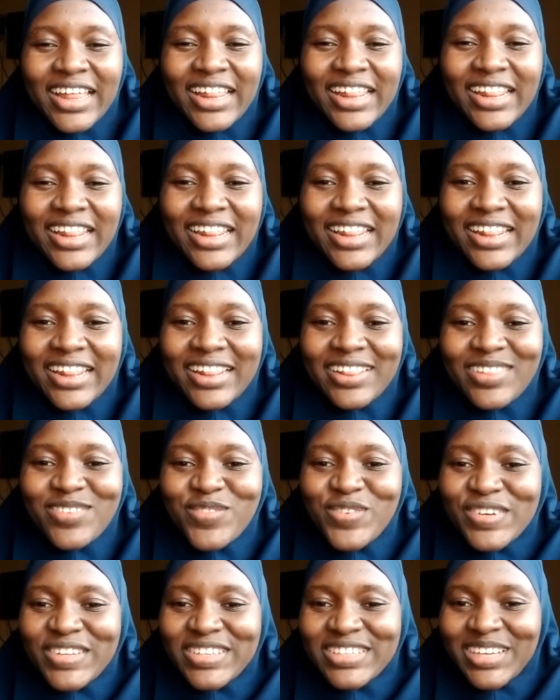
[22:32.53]
The
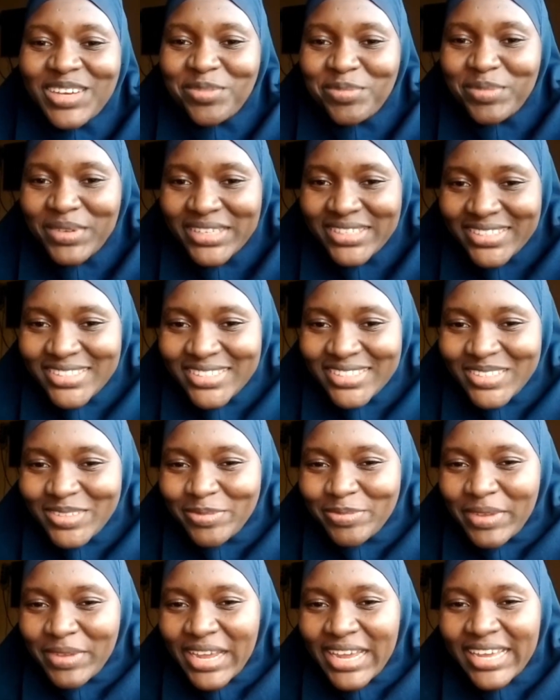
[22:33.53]
first day I met
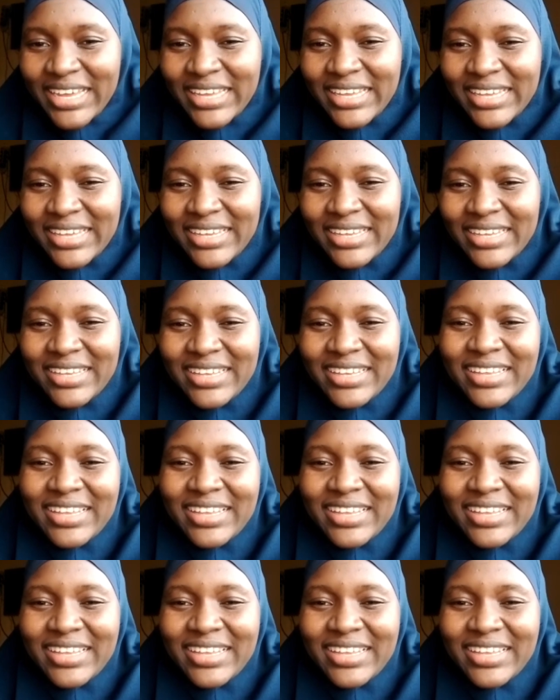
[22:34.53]
him, I